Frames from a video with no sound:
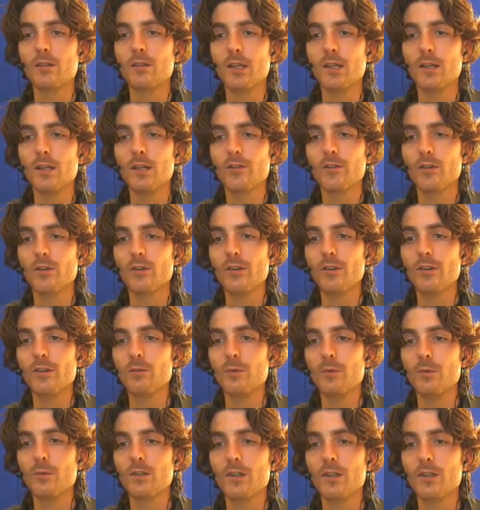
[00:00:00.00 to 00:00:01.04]
Yeah, so this
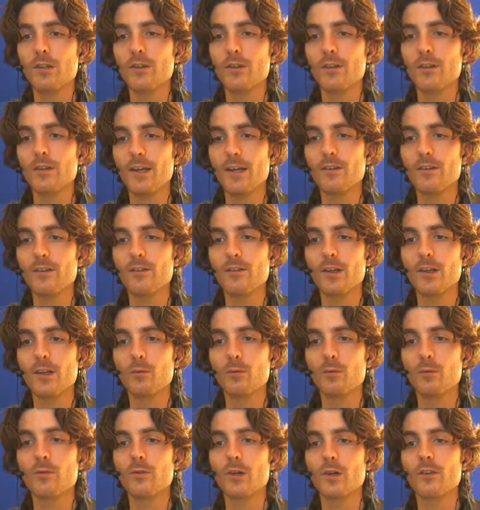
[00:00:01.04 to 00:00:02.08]
one here, the text thing,
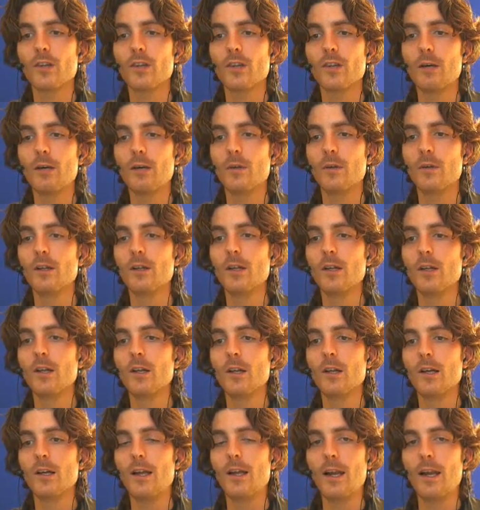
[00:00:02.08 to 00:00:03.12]
would, for example,
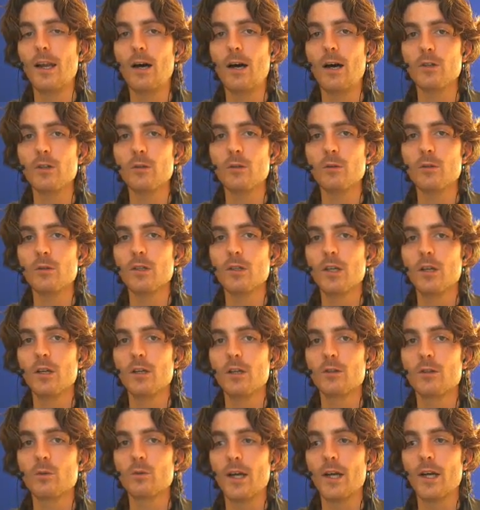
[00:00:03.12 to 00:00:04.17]
allow you
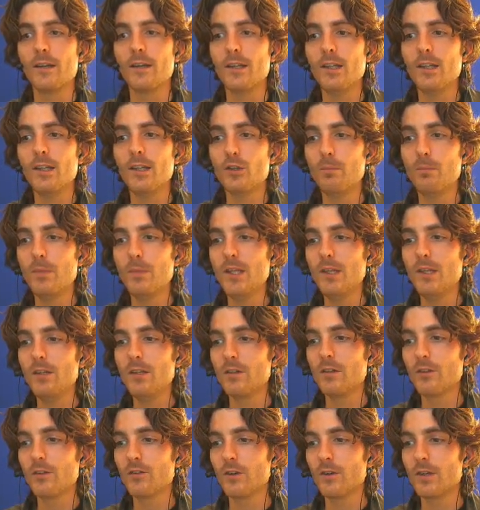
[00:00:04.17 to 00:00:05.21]
to, at each beat,
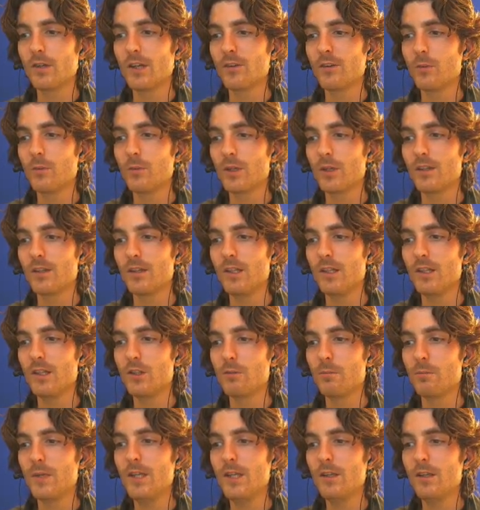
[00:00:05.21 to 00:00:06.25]
so in other words, at each
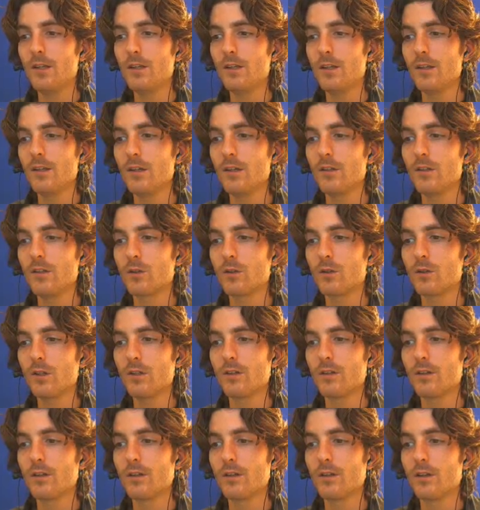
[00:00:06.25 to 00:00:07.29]
peak here, you could
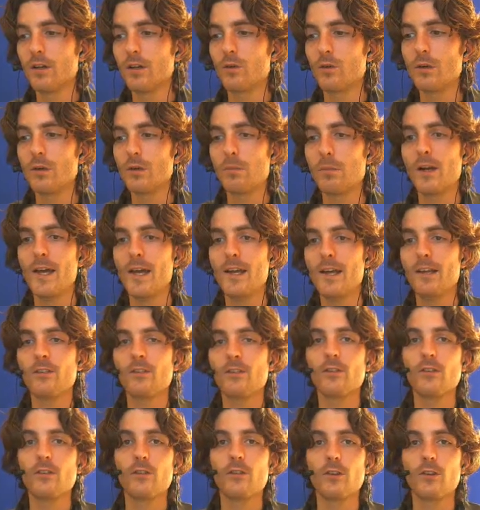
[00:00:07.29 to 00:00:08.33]
replace
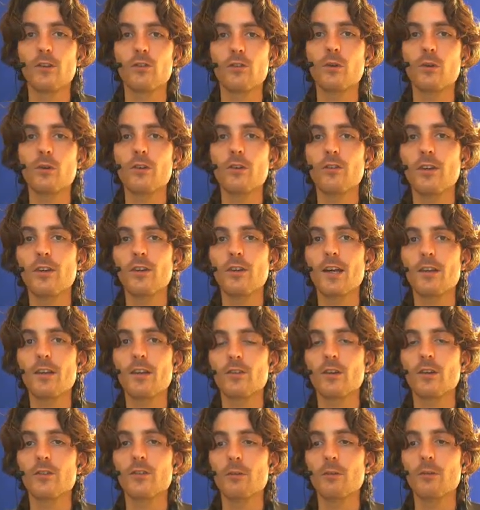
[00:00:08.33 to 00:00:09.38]
the source text
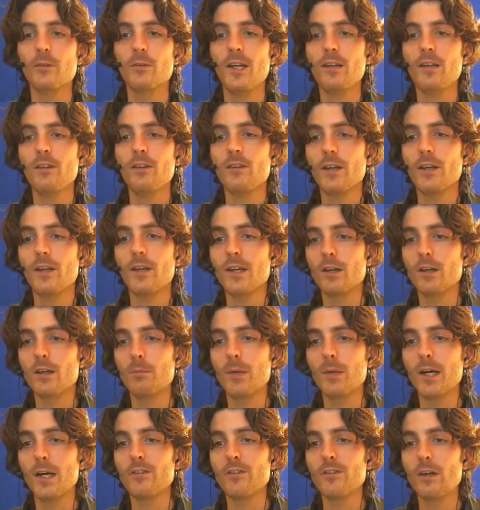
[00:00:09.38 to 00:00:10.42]
of some text layer
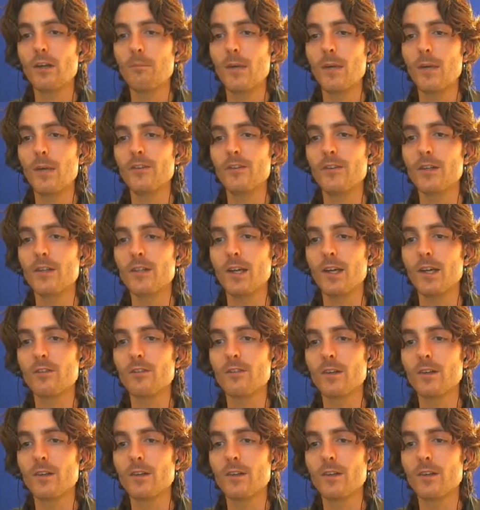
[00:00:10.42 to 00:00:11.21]
by some other text.